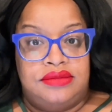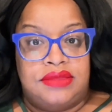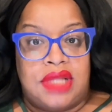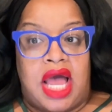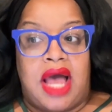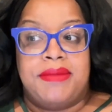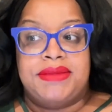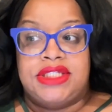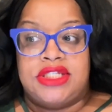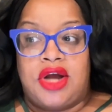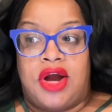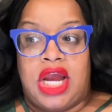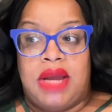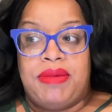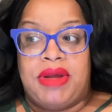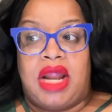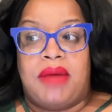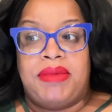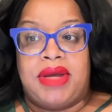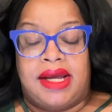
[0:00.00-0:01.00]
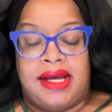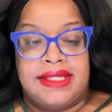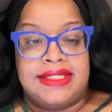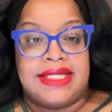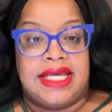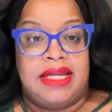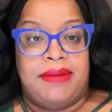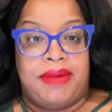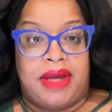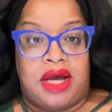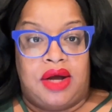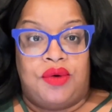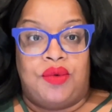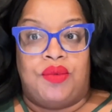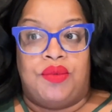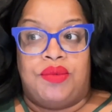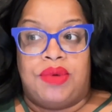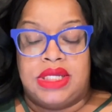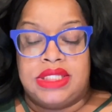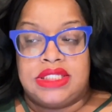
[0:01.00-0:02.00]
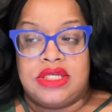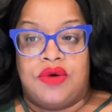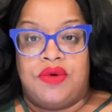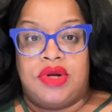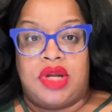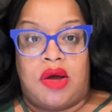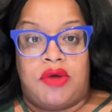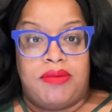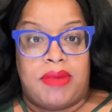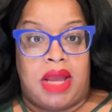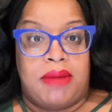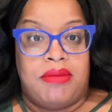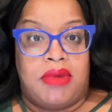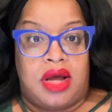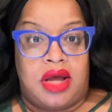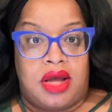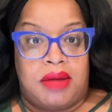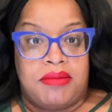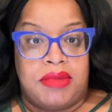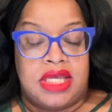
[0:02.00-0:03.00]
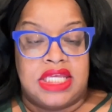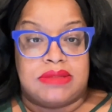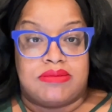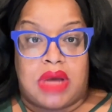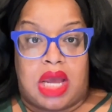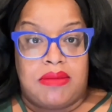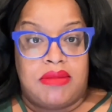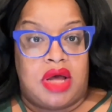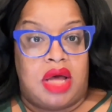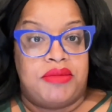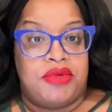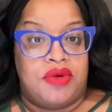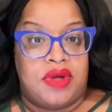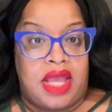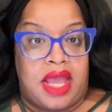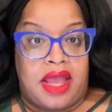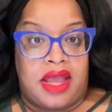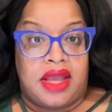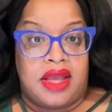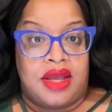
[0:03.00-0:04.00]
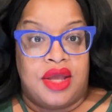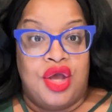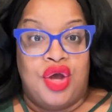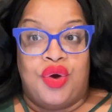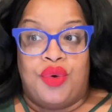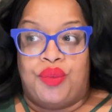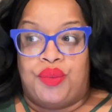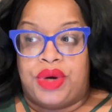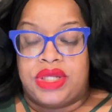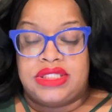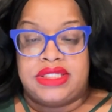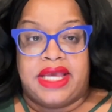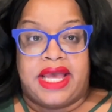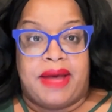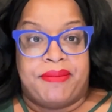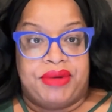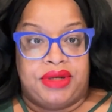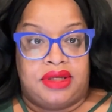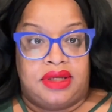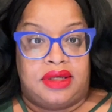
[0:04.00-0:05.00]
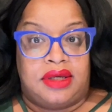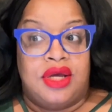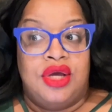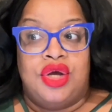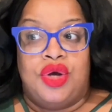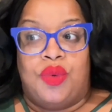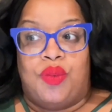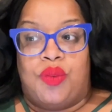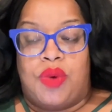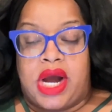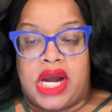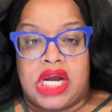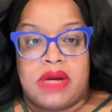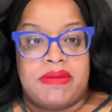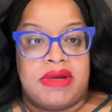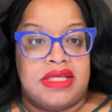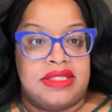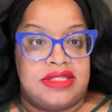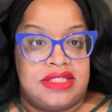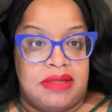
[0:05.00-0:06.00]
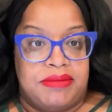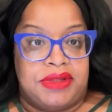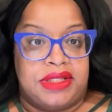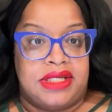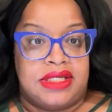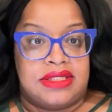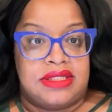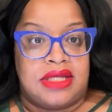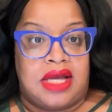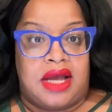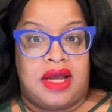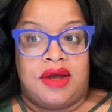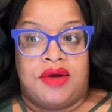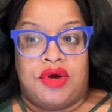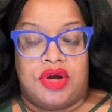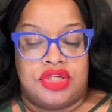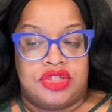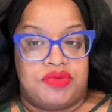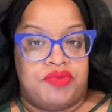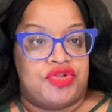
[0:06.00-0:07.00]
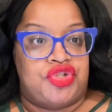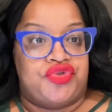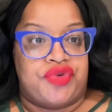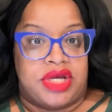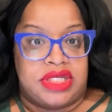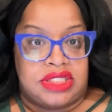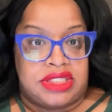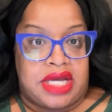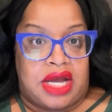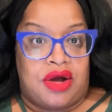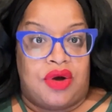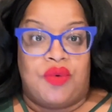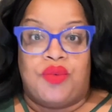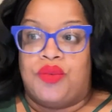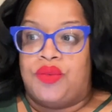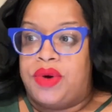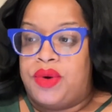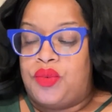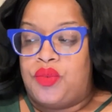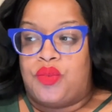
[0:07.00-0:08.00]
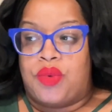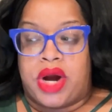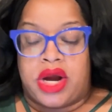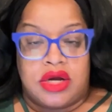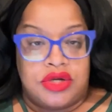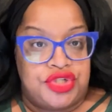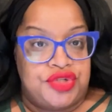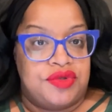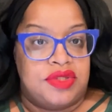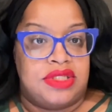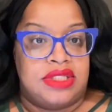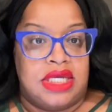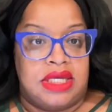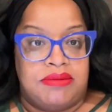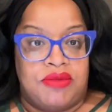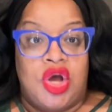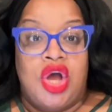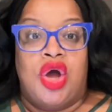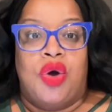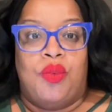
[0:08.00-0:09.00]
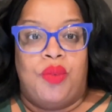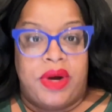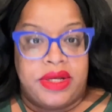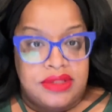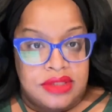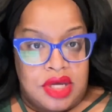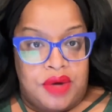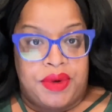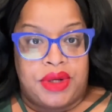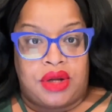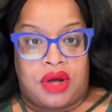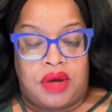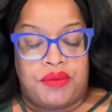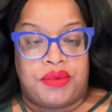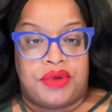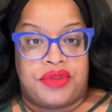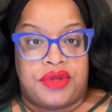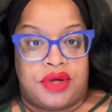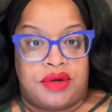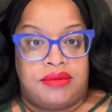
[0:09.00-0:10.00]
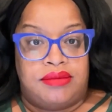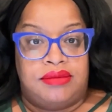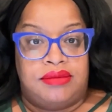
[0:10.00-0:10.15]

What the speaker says: I'm sorry, but I'm asking about what's going on with my mom. Is my mom okay? What's happening? Why are my siblings not stressed out? Why aren't you seeing what's going on with you?